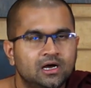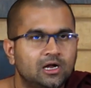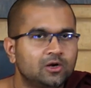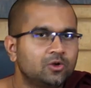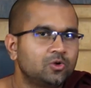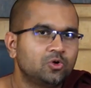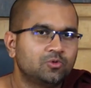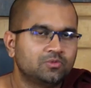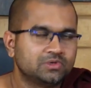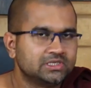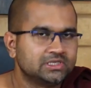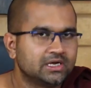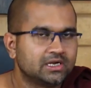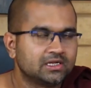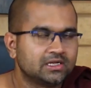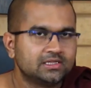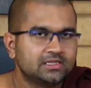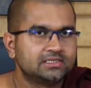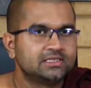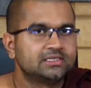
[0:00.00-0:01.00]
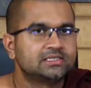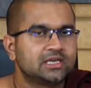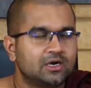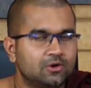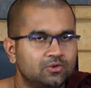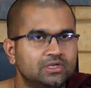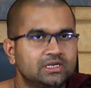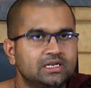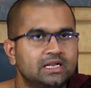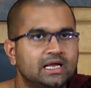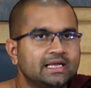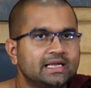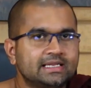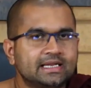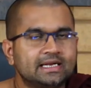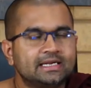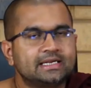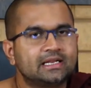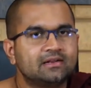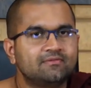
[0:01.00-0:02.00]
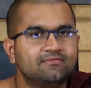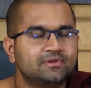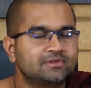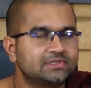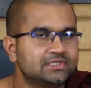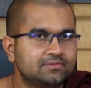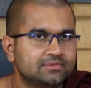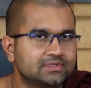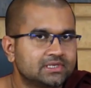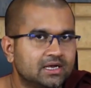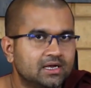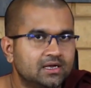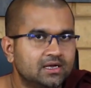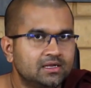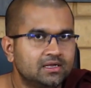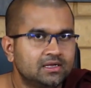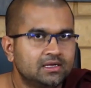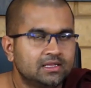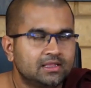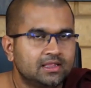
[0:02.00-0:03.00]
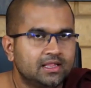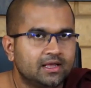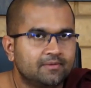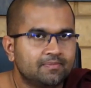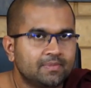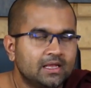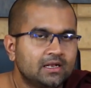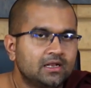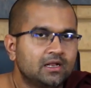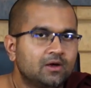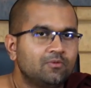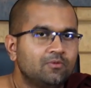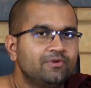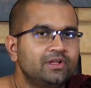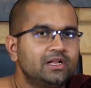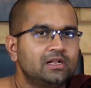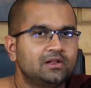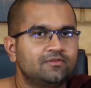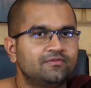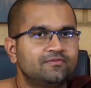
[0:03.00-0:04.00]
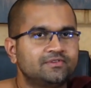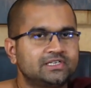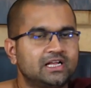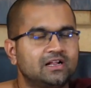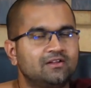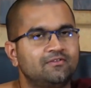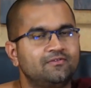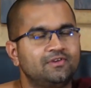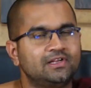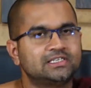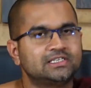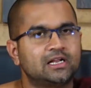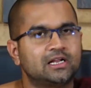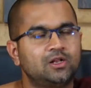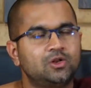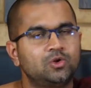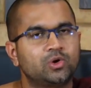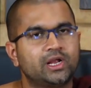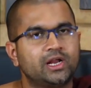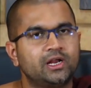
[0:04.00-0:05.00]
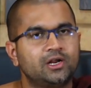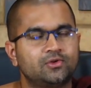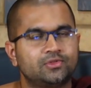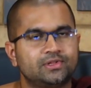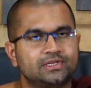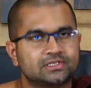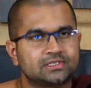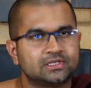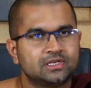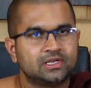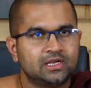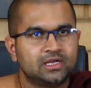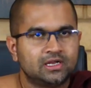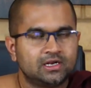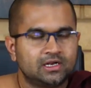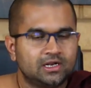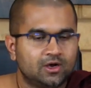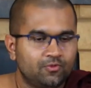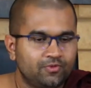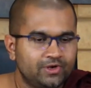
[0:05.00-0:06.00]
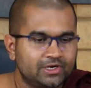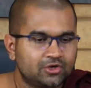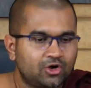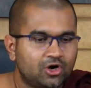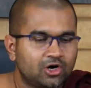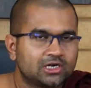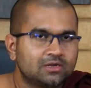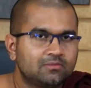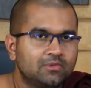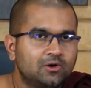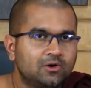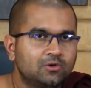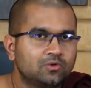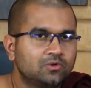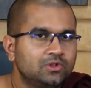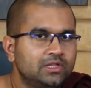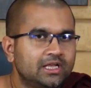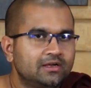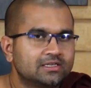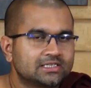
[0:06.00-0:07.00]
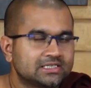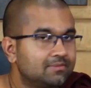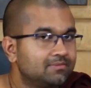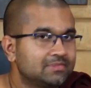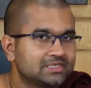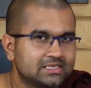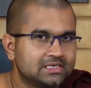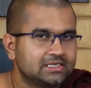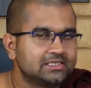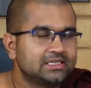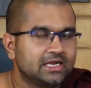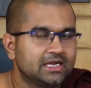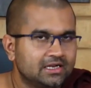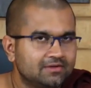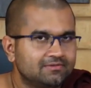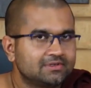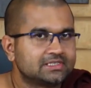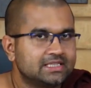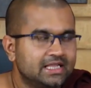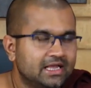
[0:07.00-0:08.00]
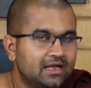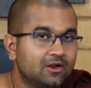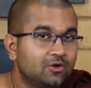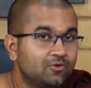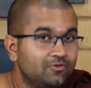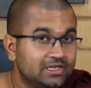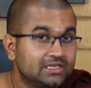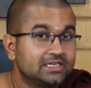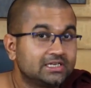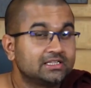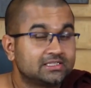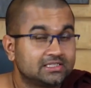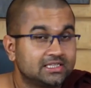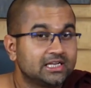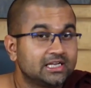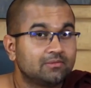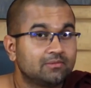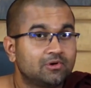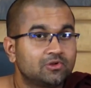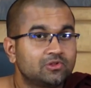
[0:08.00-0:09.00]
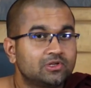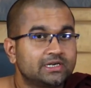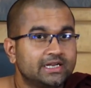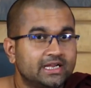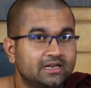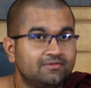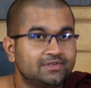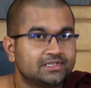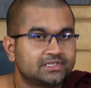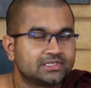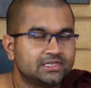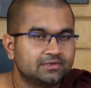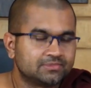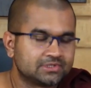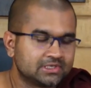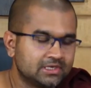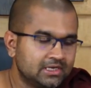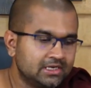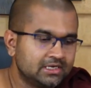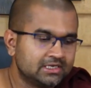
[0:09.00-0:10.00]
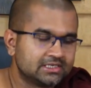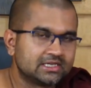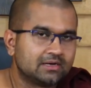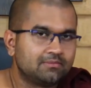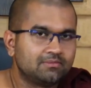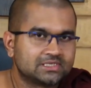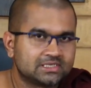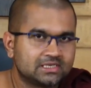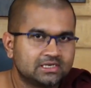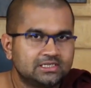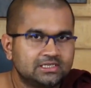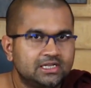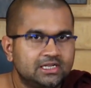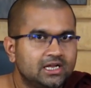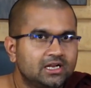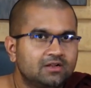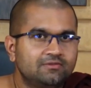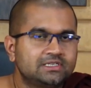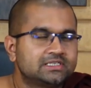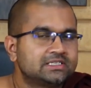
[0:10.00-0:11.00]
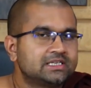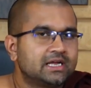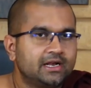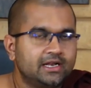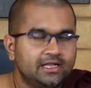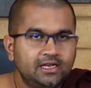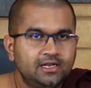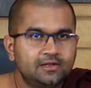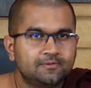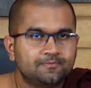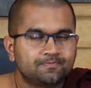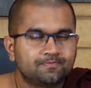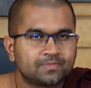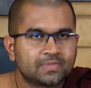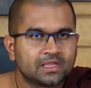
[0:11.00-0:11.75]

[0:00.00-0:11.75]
Anuloma Jnana. This is how the 9 and 10 wisdoms are there. Now we shall look into this. Now we talked about Sammasana Jnana was there. Now we'll think about the 10 wisdoms. Sammasana Jnana we studied,